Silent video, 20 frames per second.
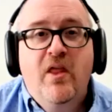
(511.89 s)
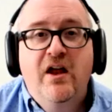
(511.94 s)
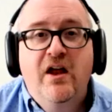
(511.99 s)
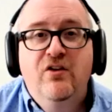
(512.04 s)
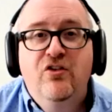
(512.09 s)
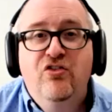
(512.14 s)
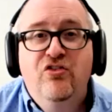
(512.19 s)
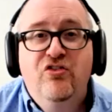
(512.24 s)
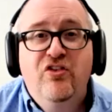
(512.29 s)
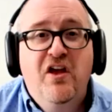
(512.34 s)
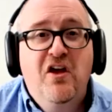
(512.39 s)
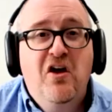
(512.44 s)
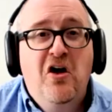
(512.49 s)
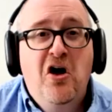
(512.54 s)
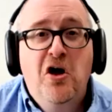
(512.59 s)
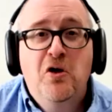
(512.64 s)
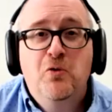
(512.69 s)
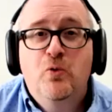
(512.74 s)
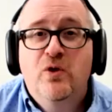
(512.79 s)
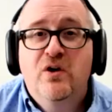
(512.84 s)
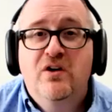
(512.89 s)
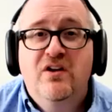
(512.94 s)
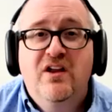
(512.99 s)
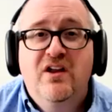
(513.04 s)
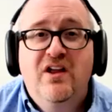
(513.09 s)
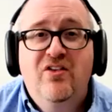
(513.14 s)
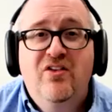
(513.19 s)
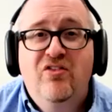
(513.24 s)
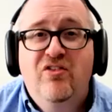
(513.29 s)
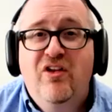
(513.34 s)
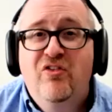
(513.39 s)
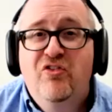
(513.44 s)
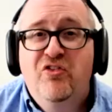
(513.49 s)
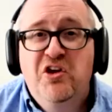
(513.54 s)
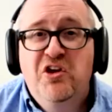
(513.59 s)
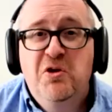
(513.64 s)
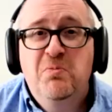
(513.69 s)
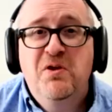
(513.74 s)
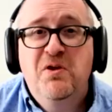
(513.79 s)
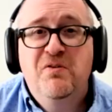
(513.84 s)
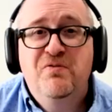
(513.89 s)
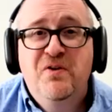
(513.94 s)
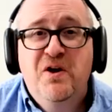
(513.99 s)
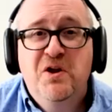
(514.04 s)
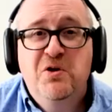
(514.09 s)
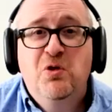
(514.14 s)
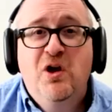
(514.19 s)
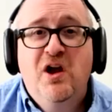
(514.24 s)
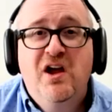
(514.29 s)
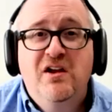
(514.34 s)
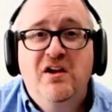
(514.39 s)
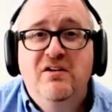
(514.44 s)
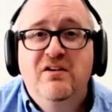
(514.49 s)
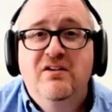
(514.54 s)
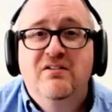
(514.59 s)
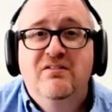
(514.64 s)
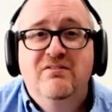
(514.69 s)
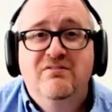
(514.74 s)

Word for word: I just say onward. It's it's going to be a fun ride.